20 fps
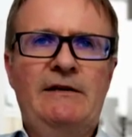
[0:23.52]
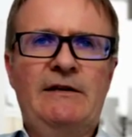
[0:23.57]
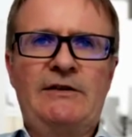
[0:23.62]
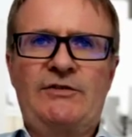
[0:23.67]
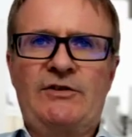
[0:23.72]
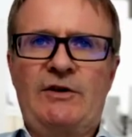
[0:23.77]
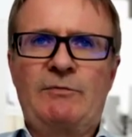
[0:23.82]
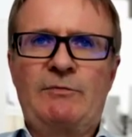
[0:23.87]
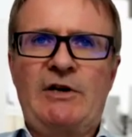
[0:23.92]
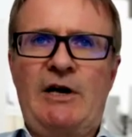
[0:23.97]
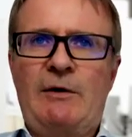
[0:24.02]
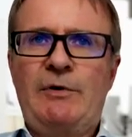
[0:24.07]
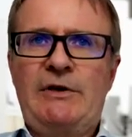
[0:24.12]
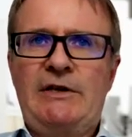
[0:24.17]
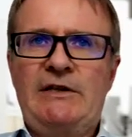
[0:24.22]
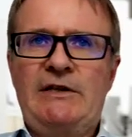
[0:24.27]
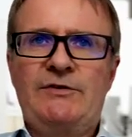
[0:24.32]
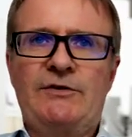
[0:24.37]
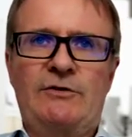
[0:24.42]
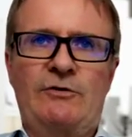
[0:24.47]
In some
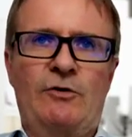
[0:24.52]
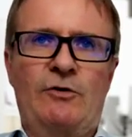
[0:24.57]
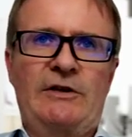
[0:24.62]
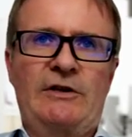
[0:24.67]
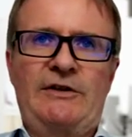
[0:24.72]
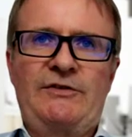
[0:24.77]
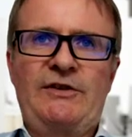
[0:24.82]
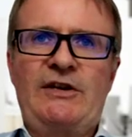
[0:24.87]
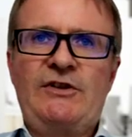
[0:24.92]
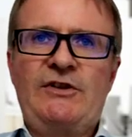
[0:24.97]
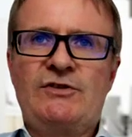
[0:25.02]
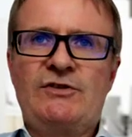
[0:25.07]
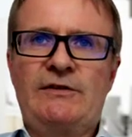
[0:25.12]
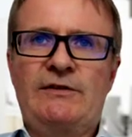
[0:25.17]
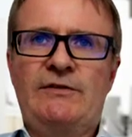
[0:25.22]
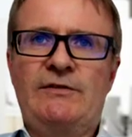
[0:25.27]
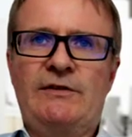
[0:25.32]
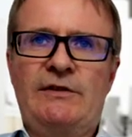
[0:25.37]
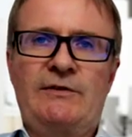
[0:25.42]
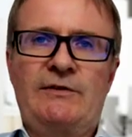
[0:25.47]
companies and
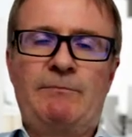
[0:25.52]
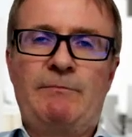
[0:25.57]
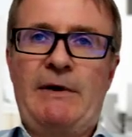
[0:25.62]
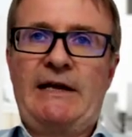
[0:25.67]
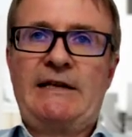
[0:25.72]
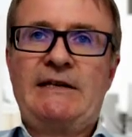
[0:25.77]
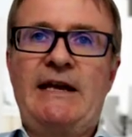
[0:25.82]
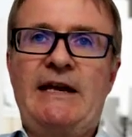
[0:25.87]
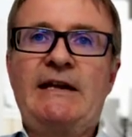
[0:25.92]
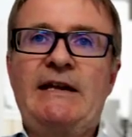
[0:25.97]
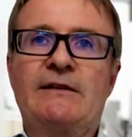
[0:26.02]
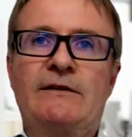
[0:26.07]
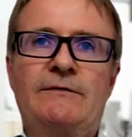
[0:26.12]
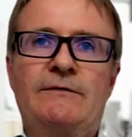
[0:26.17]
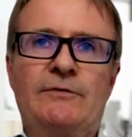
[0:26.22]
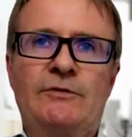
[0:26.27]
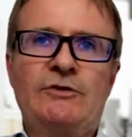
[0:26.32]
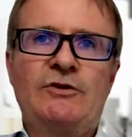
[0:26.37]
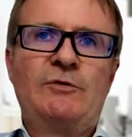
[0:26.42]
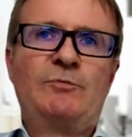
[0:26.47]
organizations, it's mandated
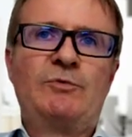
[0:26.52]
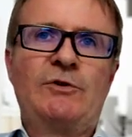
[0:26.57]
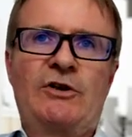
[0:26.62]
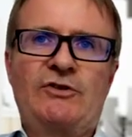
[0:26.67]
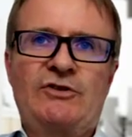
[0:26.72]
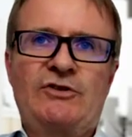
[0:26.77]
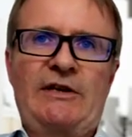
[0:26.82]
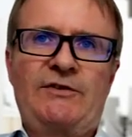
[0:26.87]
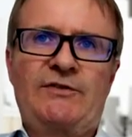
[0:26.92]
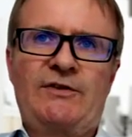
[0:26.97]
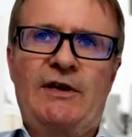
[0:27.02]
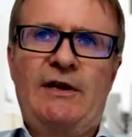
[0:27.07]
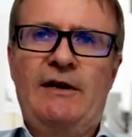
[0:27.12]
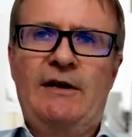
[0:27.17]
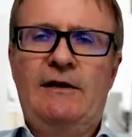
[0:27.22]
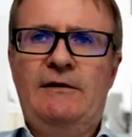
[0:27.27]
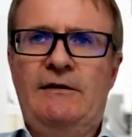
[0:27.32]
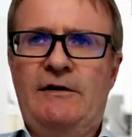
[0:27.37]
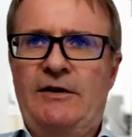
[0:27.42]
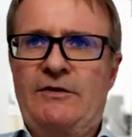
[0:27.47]
for new projects,
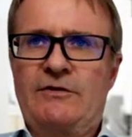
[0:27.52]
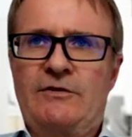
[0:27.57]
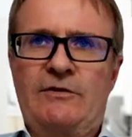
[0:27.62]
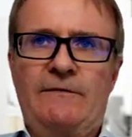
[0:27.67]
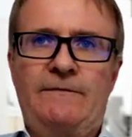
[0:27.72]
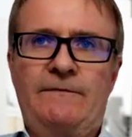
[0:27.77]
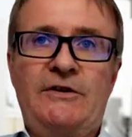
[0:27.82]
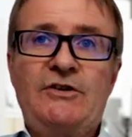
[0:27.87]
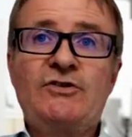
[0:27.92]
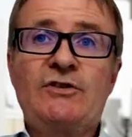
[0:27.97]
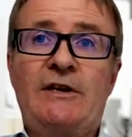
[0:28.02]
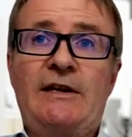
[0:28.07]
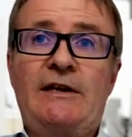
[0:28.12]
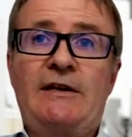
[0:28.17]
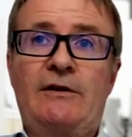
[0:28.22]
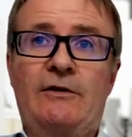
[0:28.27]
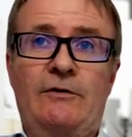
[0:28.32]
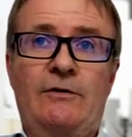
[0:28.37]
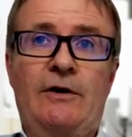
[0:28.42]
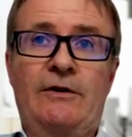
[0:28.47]
either
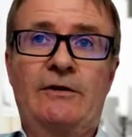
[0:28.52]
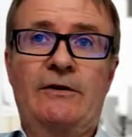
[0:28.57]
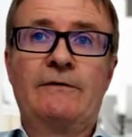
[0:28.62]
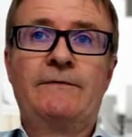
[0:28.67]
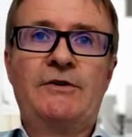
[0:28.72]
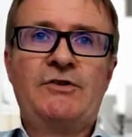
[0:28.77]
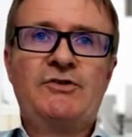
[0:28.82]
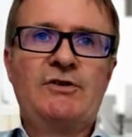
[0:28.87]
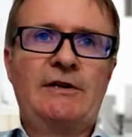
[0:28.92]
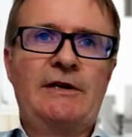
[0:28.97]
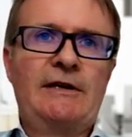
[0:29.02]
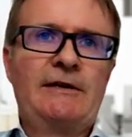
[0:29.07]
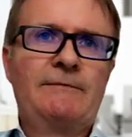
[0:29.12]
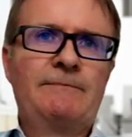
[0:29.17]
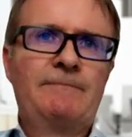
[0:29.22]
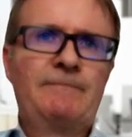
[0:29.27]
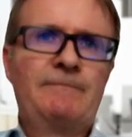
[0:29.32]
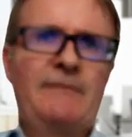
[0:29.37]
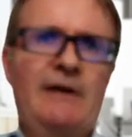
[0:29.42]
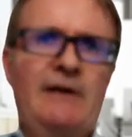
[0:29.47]
officially or unofficially.
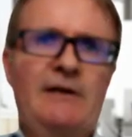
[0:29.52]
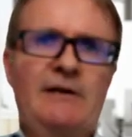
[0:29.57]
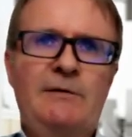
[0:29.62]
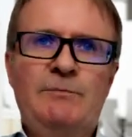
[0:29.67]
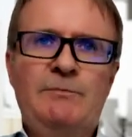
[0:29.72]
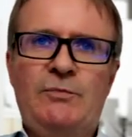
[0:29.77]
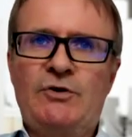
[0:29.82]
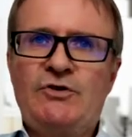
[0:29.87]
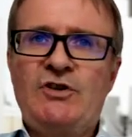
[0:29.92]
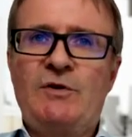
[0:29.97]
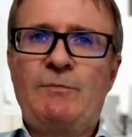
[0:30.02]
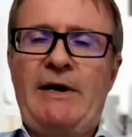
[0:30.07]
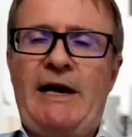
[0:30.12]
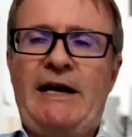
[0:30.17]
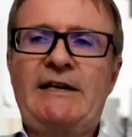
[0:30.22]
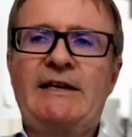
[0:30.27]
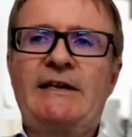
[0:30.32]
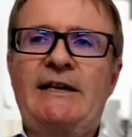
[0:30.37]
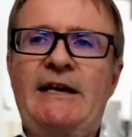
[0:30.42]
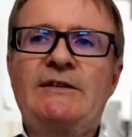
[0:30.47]
Pushing
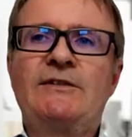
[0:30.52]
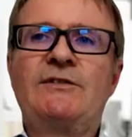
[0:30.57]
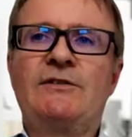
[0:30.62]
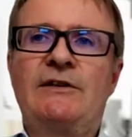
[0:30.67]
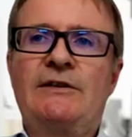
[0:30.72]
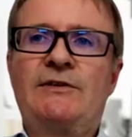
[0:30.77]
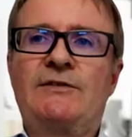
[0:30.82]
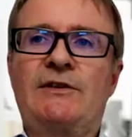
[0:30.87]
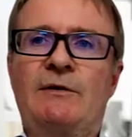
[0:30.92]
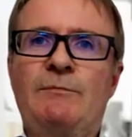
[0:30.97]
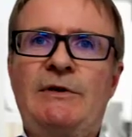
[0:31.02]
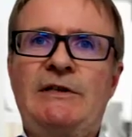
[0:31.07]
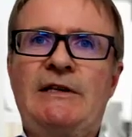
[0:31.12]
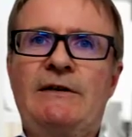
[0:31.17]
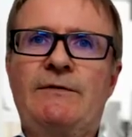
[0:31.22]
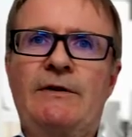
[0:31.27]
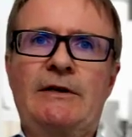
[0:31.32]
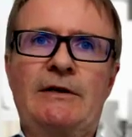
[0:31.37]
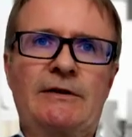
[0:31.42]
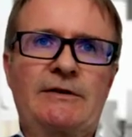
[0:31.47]
back against this can be
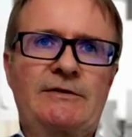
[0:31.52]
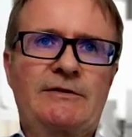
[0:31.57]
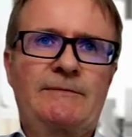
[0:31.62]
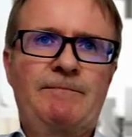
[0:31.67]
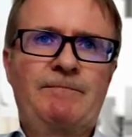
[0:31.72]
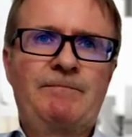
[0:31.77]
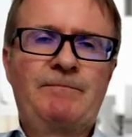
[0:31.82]
difficult.